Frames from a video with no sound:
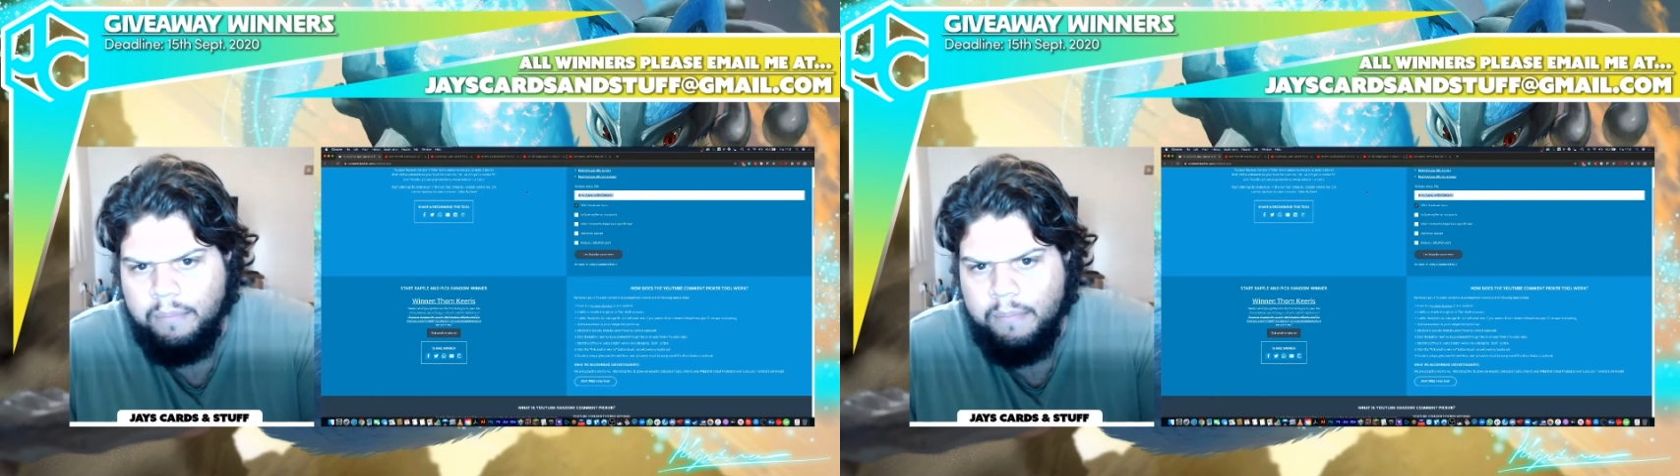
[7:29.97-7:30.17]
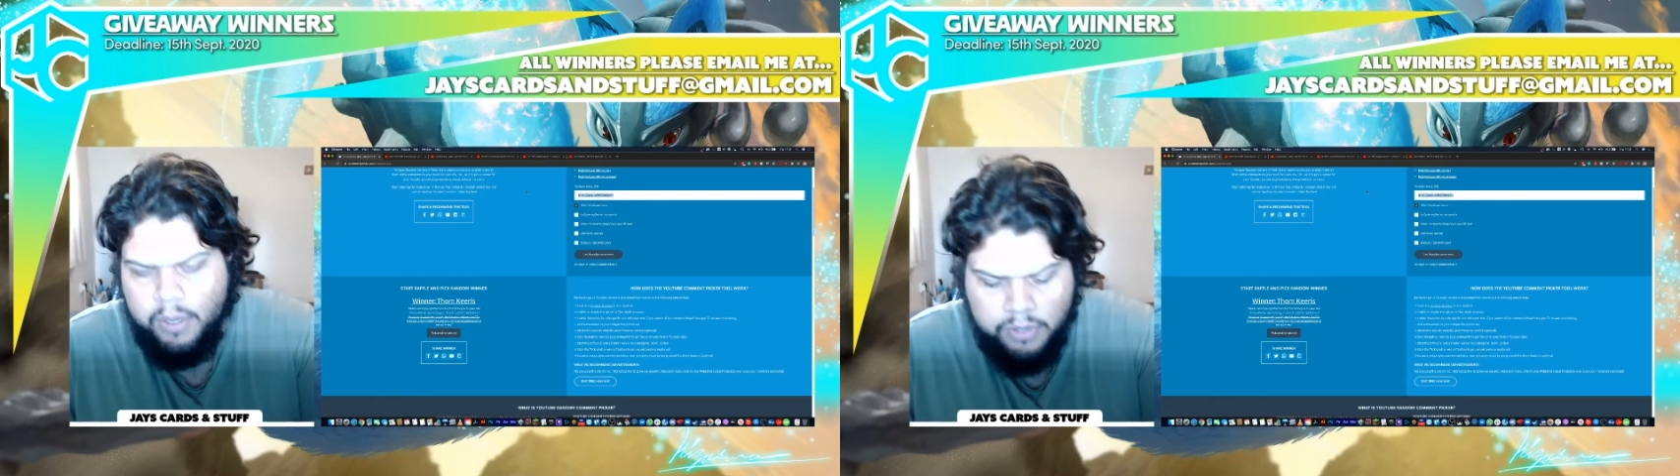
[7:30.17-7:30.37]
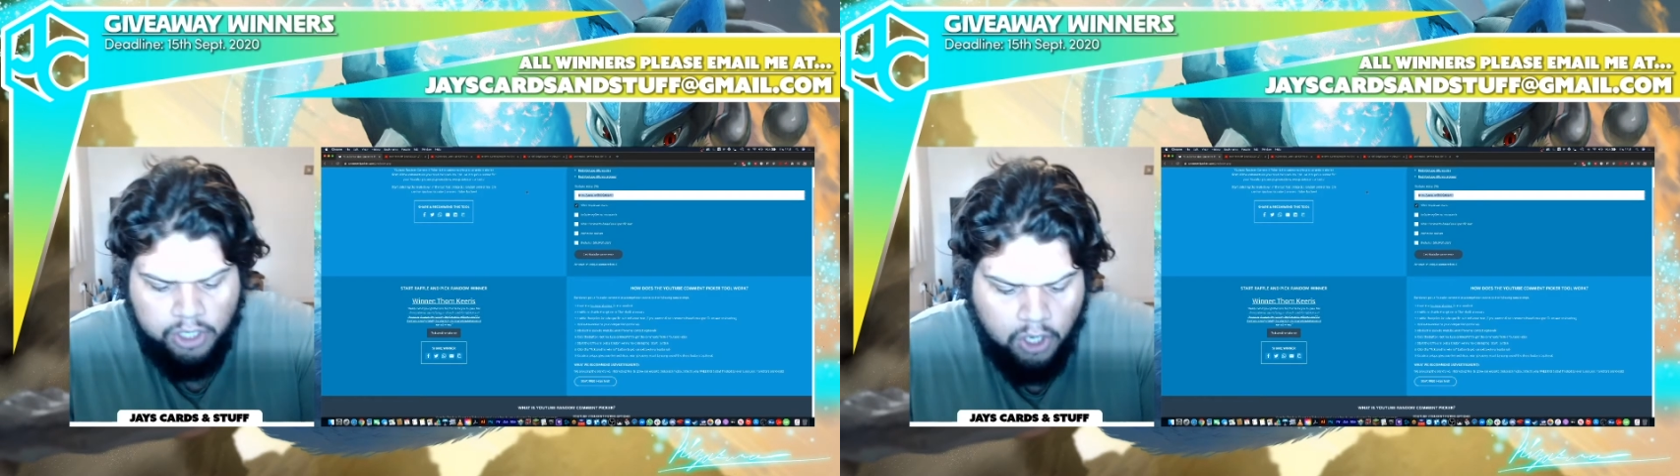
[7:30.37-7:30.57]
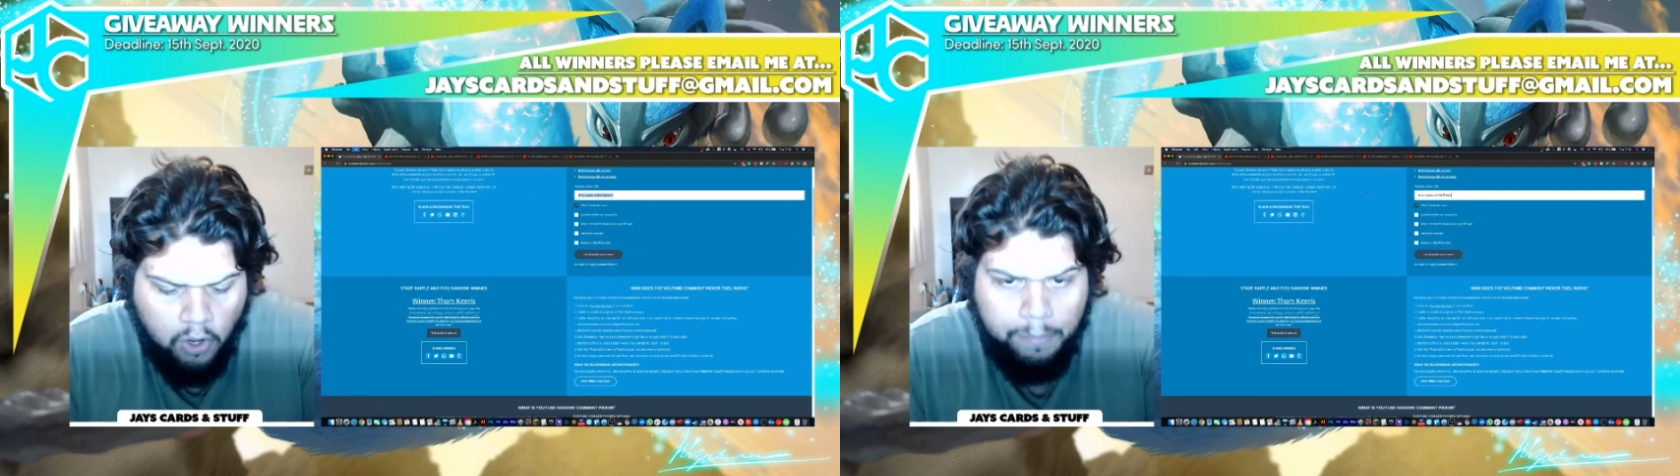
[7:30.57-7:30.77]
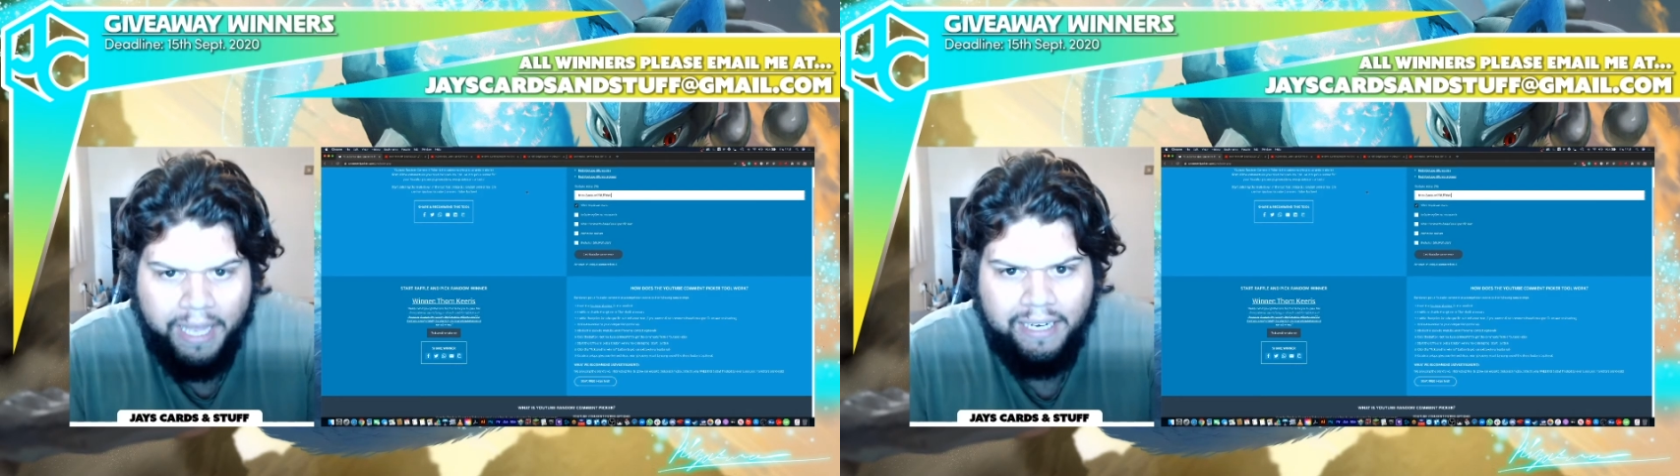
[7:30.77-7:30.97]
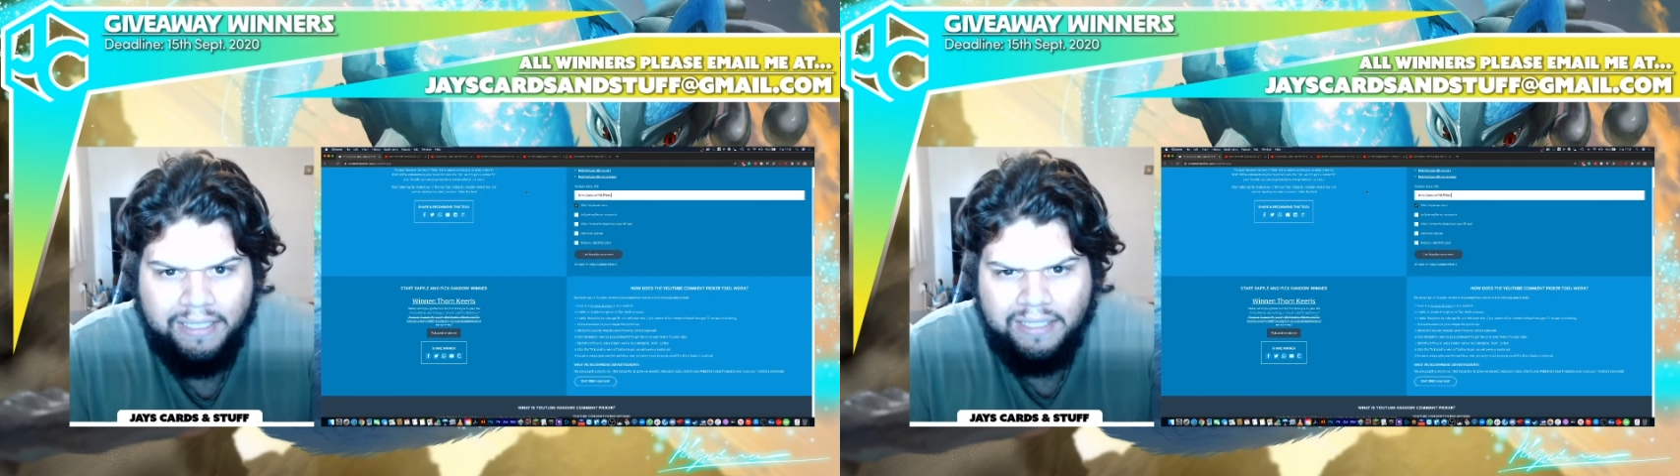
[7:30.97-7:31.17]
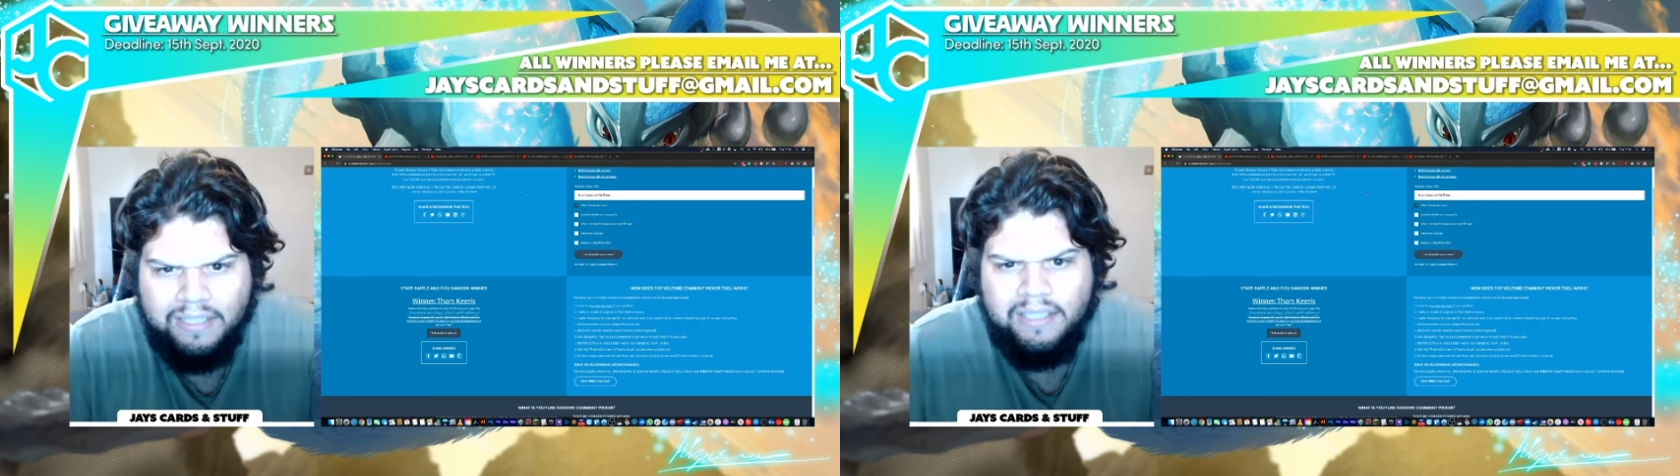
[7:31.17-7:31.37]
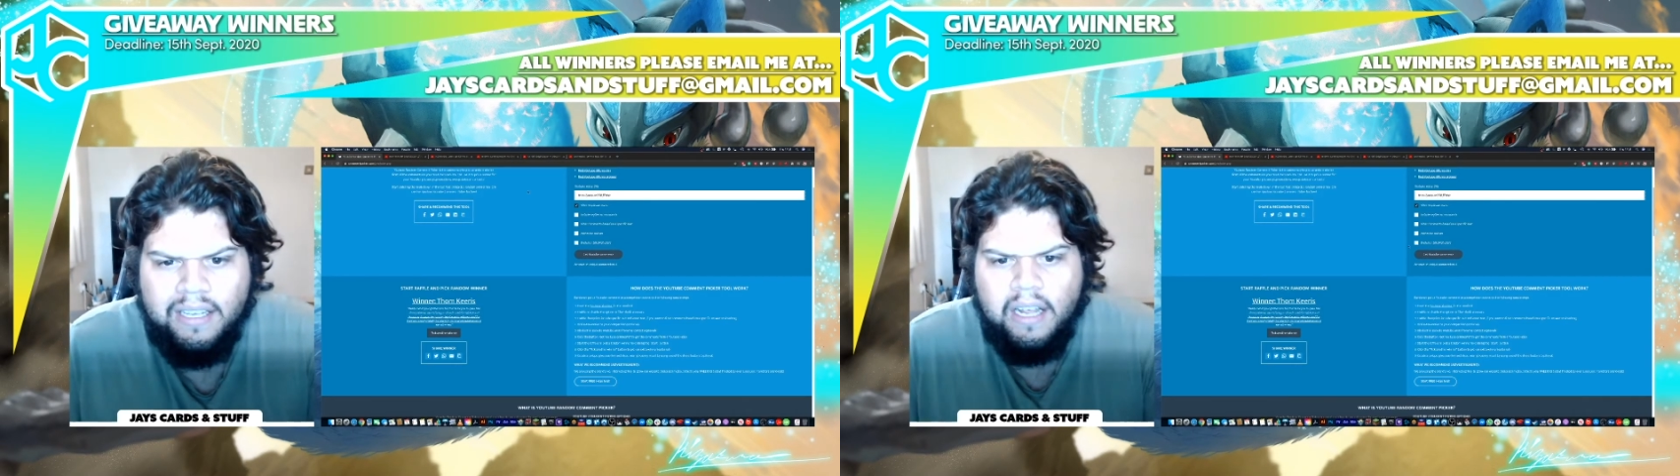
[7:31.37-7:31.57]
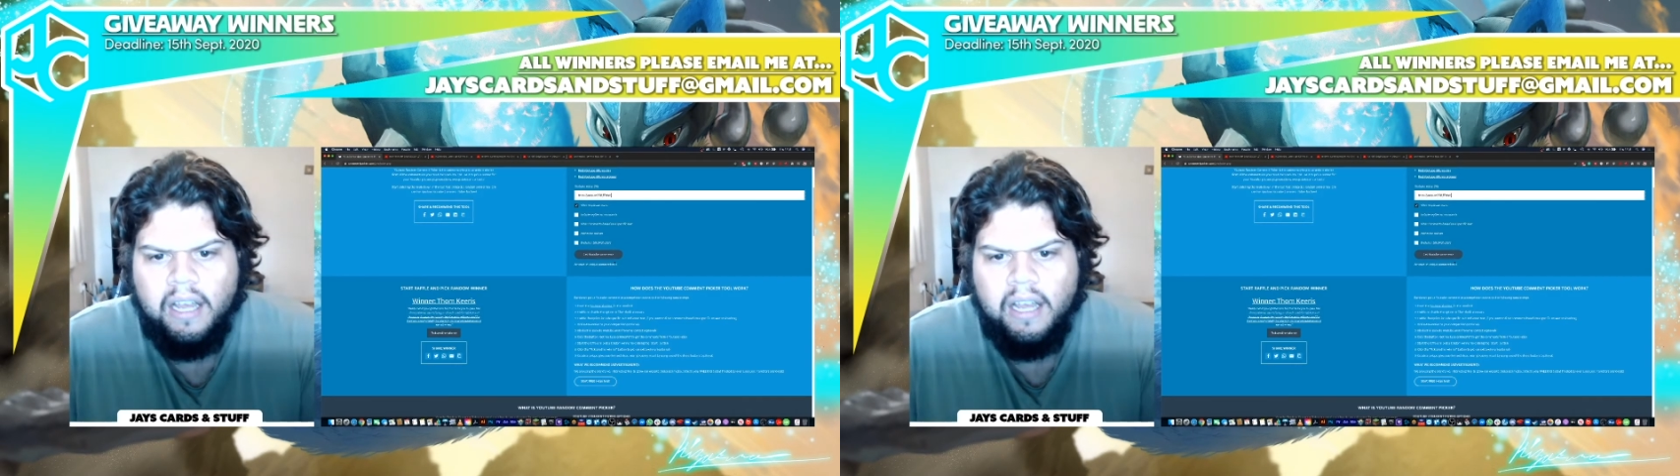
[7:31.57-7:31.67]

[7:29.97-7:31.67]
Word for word: the most comments.